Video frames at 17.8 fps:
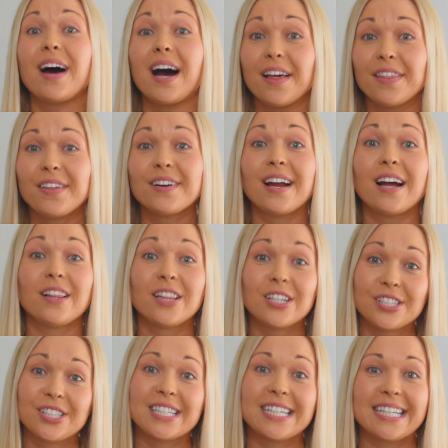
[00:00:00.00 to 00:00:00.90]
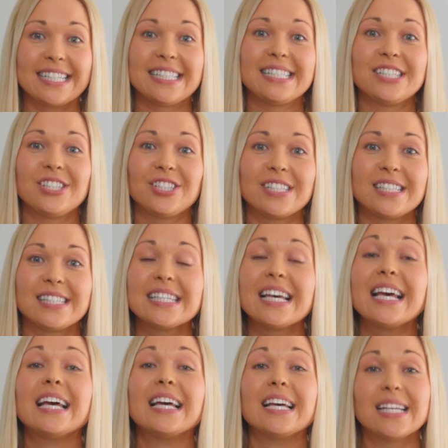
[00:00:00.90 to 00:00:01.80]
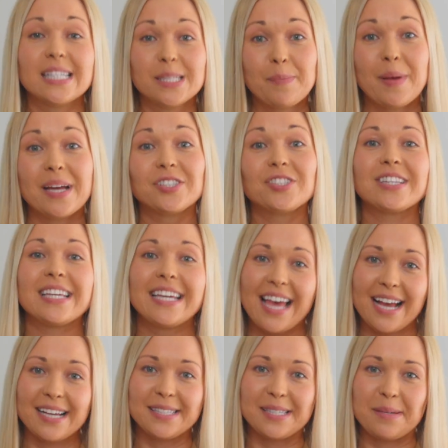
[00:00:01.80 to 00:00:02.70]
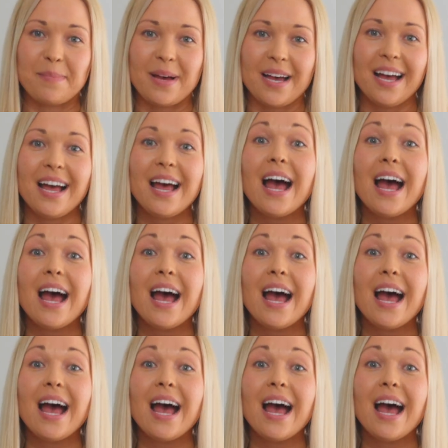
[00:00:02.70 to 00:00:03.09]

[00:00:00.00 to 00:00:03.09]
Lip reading: other allergic conditions, especially eczema.